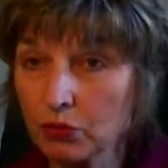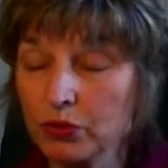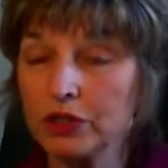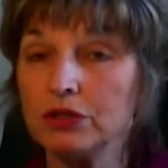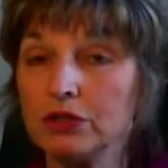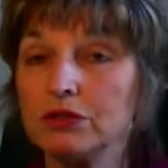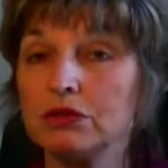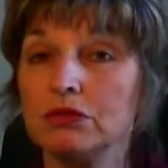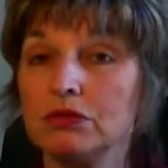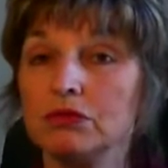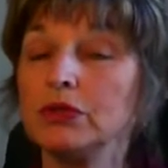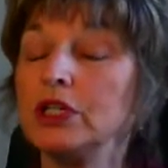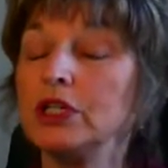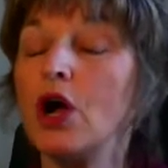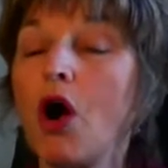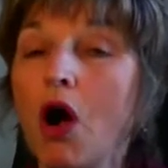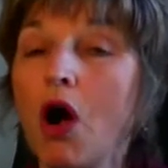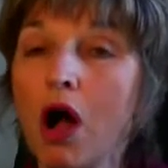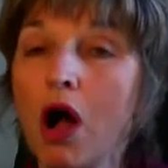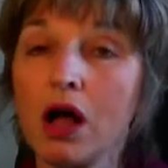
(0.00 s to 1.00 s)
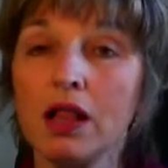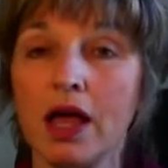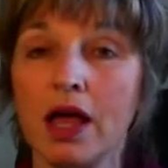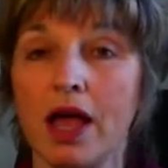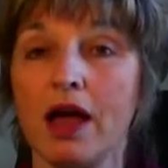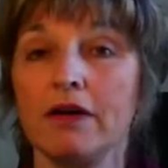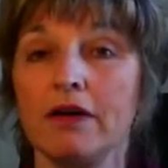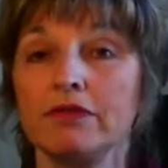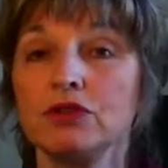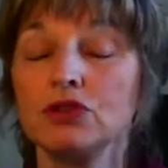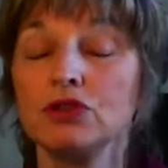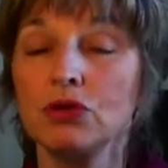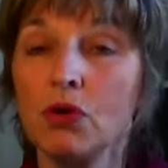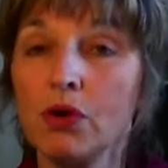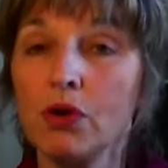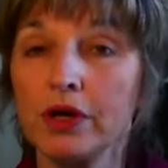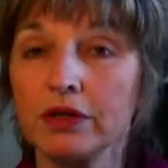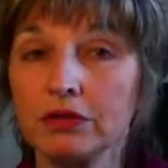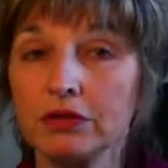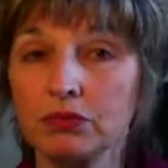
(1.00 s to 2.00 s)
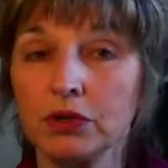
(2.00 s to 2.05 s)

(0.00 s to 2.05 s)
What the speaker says: we all have choice.